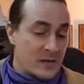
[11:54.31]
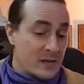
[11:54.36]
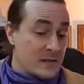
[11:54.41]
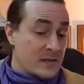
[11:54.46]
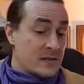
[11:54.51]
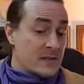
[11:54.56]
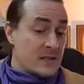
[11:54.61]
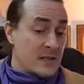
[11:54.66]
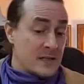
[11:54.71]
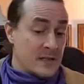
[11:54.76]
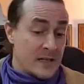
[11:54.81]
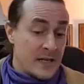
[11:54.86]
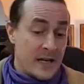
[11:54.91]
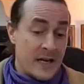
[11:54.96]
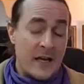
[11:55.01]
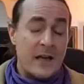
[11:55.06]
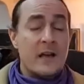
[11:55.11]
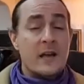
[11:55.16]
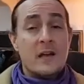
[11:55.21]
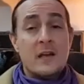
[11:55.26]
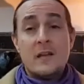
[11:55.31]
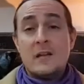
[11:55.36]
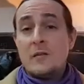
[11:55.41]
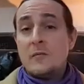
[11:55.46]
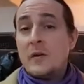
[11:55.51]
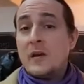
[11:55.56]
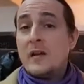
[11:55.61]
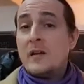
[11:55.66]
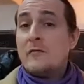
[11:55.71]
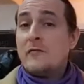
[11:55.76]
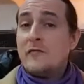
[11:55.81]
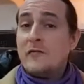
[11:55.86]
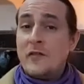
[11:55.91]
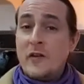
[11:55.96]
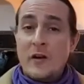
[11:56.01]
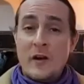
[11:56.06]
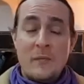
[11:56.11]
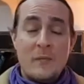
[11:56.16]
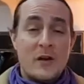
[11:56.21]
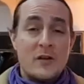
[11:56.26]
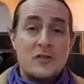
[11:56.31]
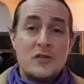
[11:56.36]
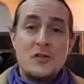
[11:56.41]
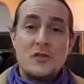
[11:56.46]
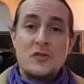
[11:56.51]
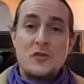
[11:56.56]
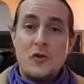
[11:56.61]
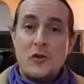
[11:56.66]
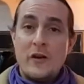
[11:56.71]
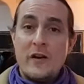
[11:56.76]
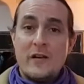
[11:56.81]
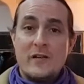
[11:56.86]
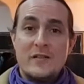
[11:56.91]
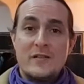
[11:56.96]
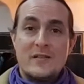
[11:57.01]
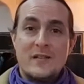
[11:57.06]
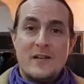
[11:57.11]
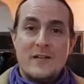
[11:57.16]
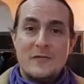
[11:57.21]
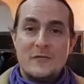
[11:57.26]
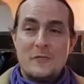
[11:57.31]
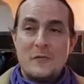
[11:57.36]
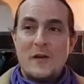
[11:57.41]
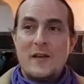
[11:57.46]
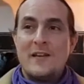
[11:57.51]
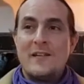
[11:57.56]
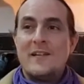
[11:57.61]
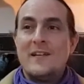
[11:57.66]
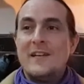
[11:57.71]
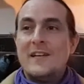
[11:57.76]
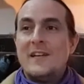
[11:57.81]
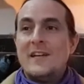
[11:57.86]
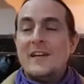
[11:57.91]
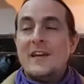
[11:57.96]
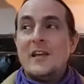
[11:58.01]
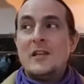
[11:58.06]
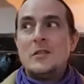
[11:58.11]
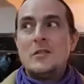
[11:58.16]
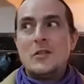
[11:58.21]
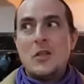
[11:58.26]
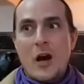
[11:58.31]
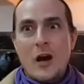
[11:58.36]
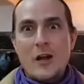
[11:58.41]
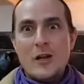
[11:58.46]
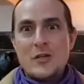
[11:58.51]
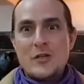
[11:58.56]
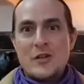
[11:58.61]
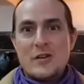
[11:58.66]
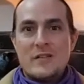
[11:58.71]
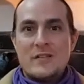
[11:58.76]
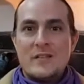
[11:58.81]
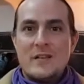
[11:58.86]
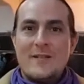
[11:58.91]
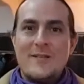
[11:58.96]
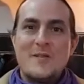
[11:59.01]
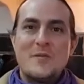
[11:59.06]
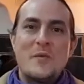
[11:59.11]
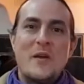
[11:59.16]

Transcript: This is a day that we can very much enjoy ourselves. We can indulge ourselves.